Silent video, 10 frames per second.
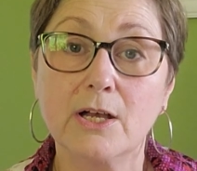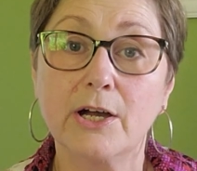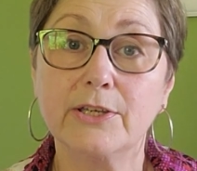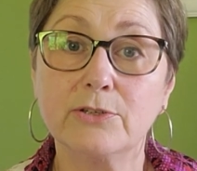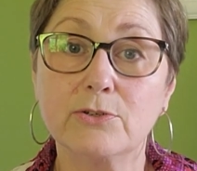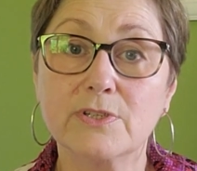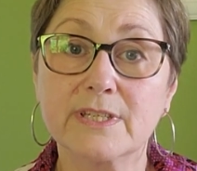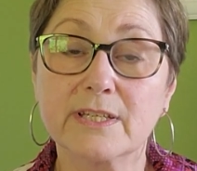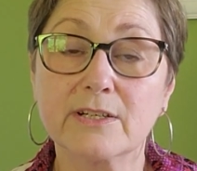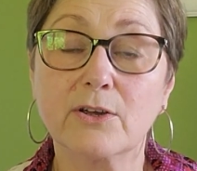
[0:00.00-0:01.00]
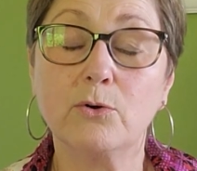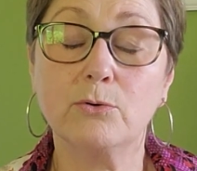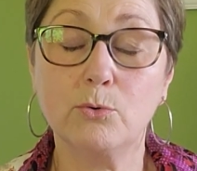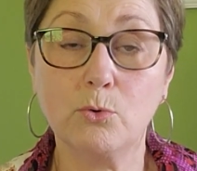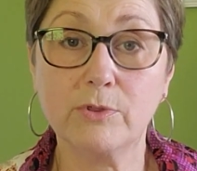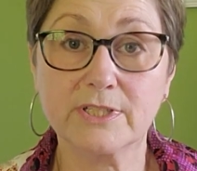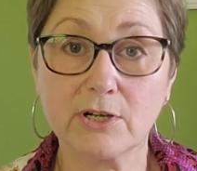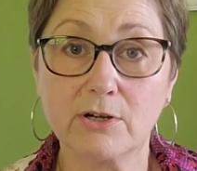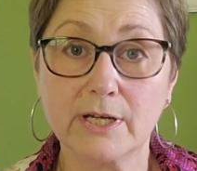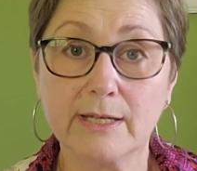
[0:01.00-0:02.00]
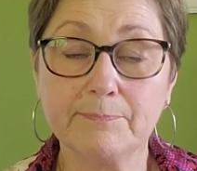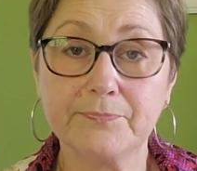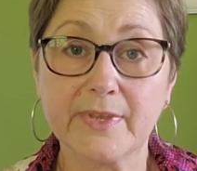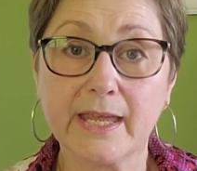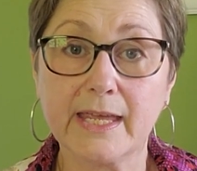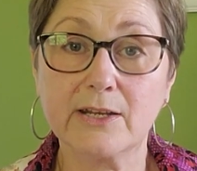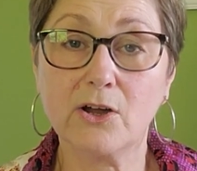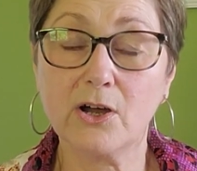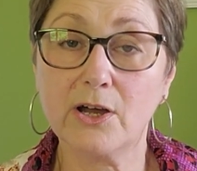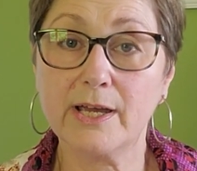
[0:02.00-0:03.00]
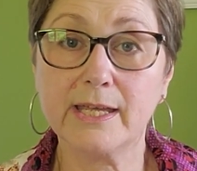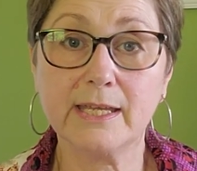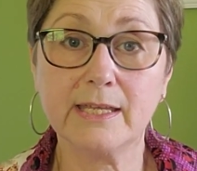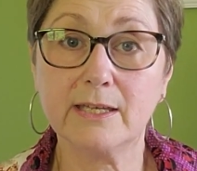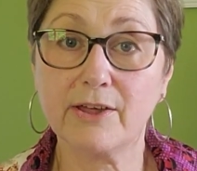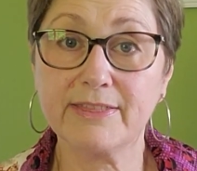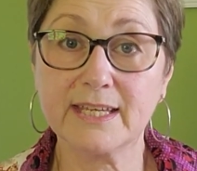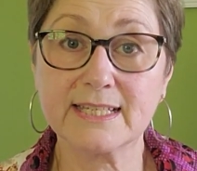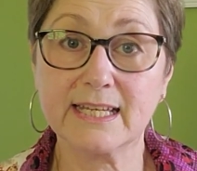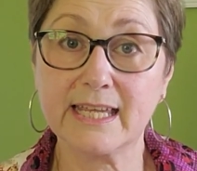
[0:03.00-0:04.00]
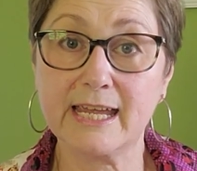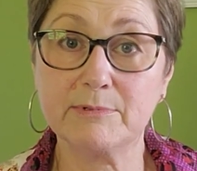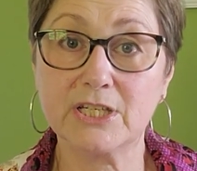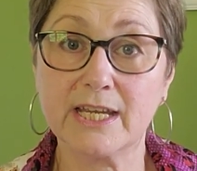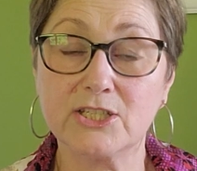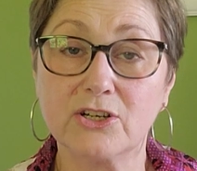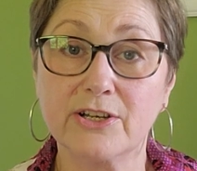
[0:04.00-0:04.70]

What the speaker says: I use it all the time, and I think it's a game changer.